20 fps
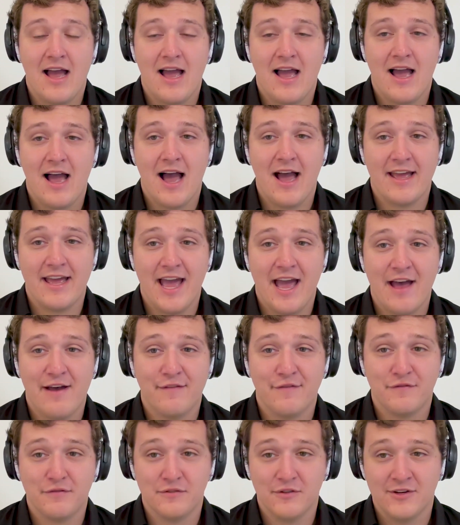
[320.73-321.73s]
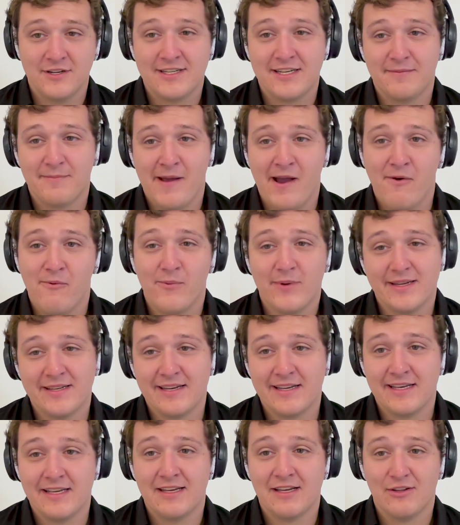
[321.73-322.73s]
I have looked at Mount
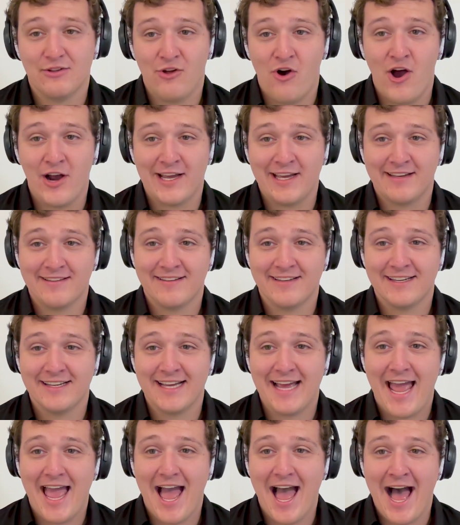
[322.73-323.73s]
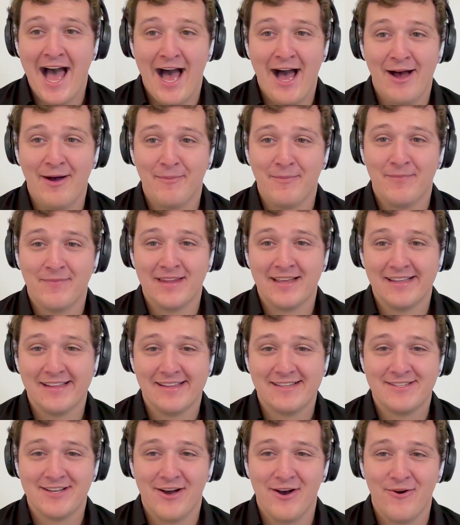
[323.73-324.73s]
Whitney longingly. Um,
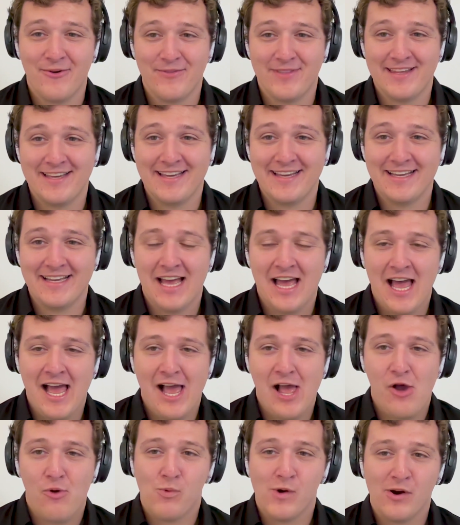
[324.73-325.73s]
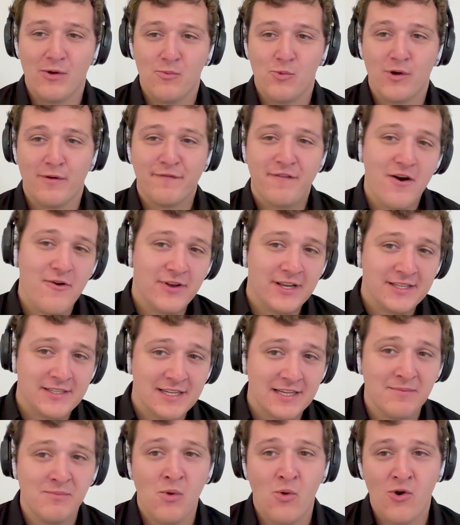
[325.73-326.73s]
so the we're we're
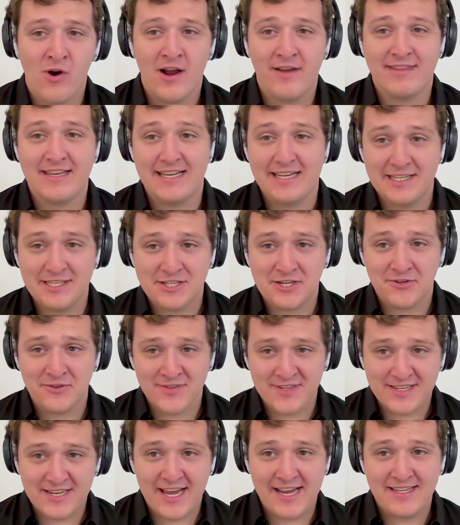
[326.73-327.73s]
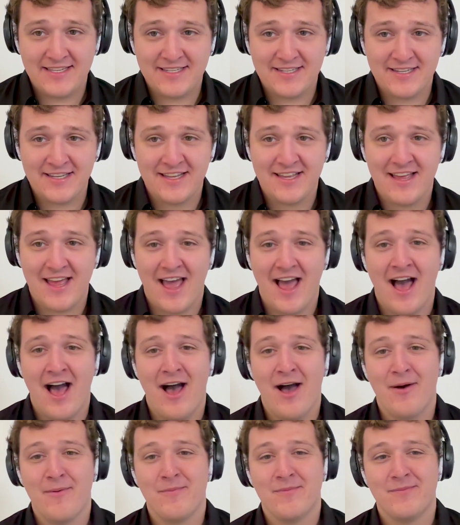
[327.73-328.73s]
focusing more on the eastern states
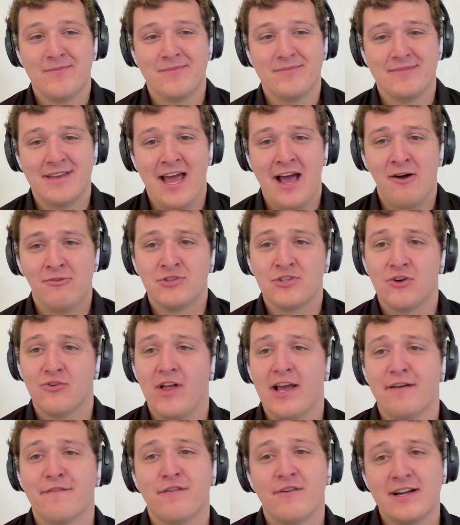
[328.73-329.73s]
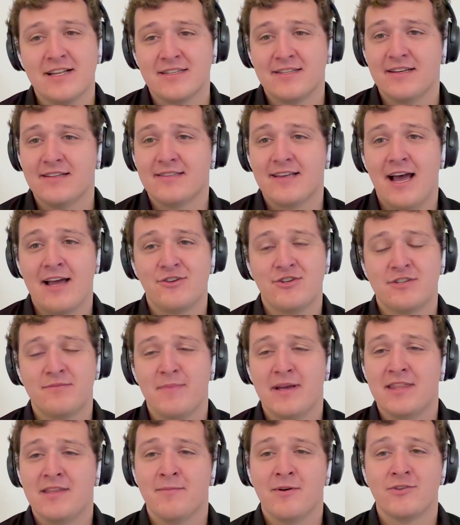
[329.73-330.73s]
um, now. So, like for instance, I just
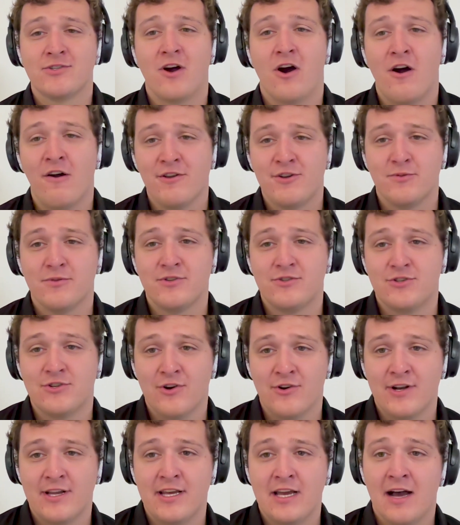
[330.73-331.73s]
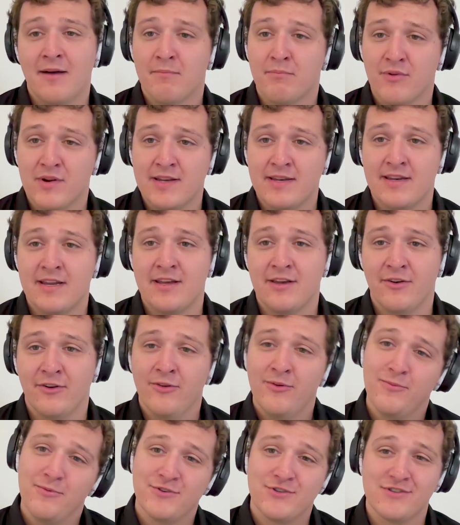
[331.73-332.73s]
made the most arduous journey up Britton
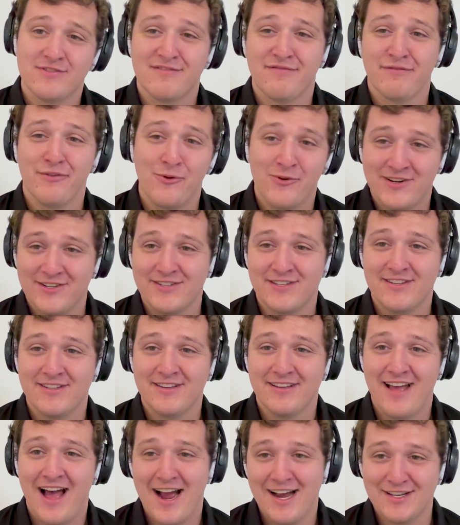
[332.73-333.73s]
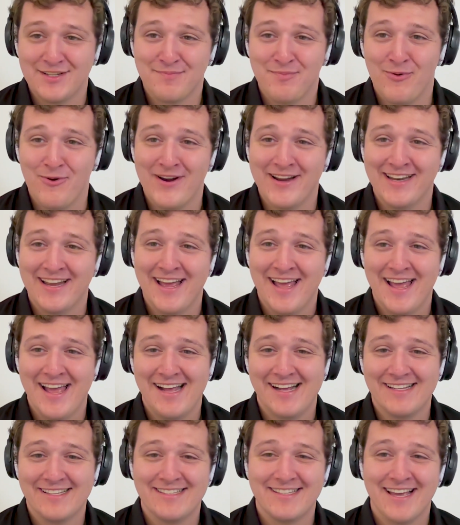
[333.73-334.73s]
Hill, which is Florida's highest point,
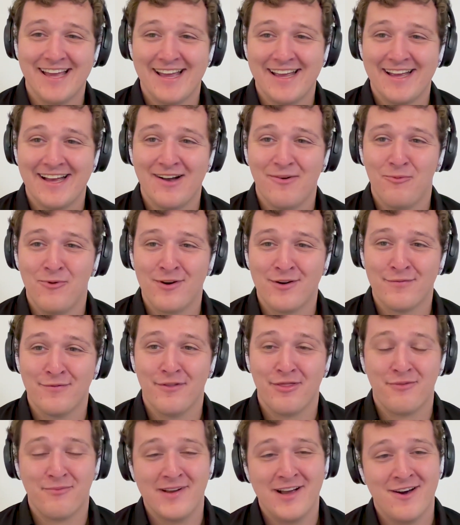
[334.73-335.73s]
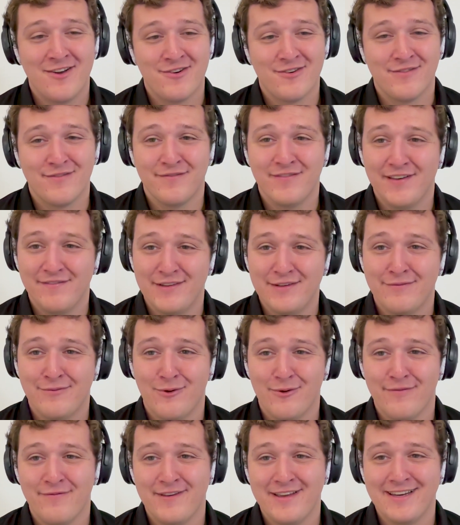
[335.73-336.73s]
it's a uh, wonderful
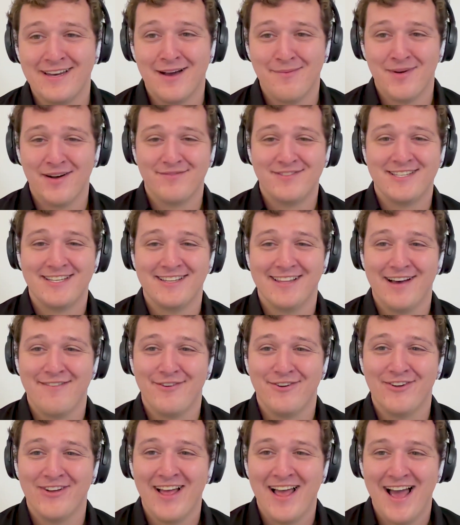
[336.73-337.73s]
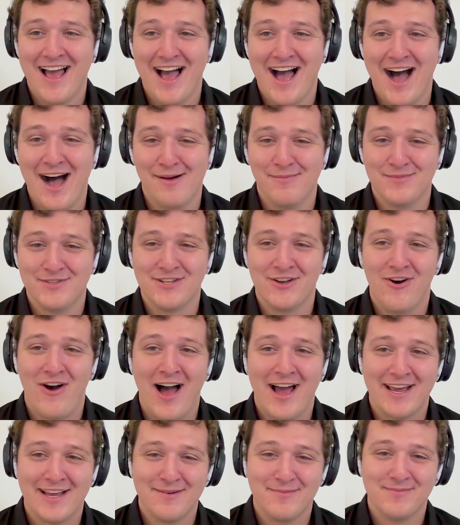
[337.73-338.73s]
354 feet above sea level. Um, so
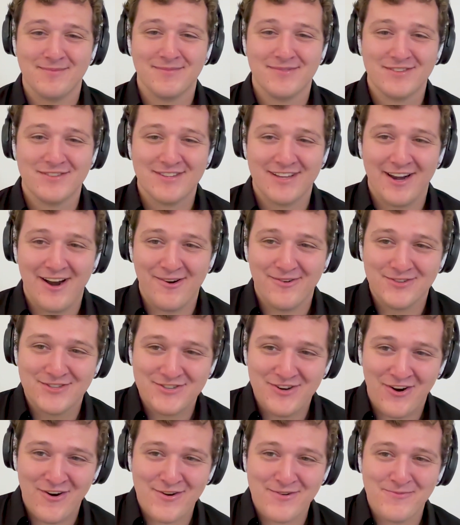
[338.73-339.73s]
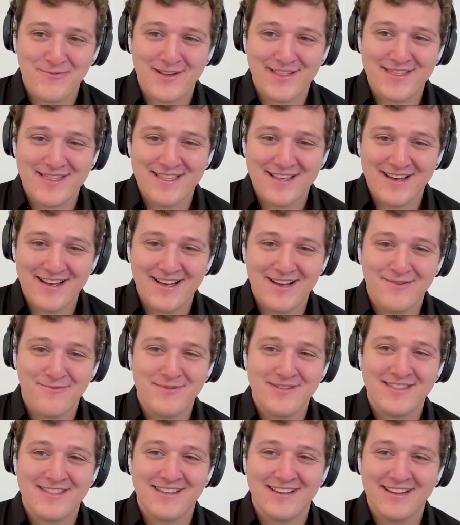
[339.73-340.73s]
I am, you know, starting with the
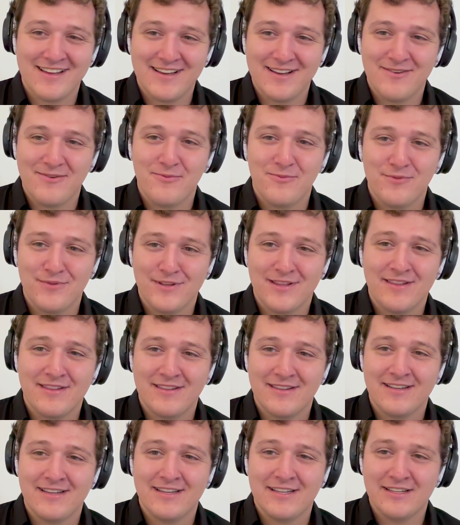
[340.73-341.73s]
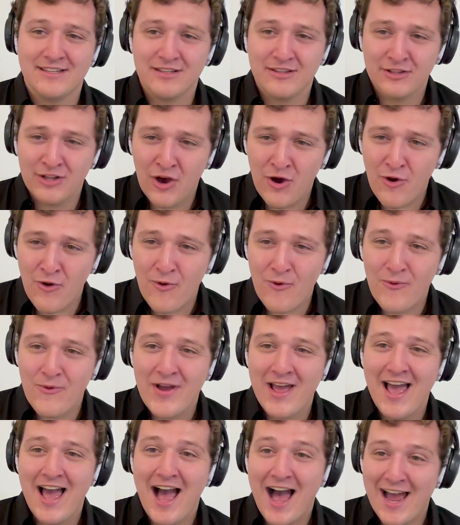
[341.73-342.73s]
with the with the low
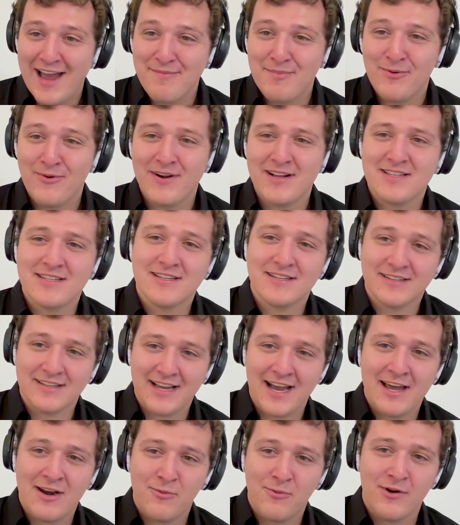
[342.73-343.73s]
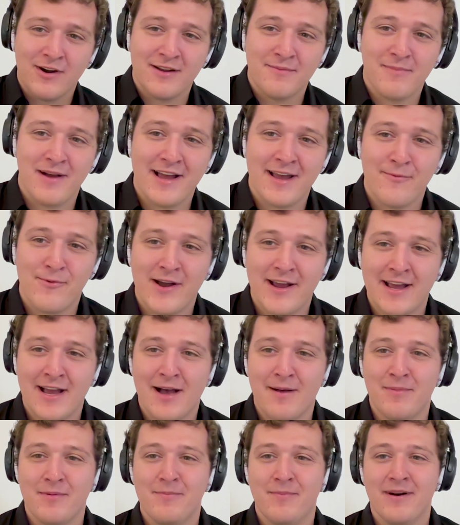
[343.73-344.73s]
high points and kind of working my way up.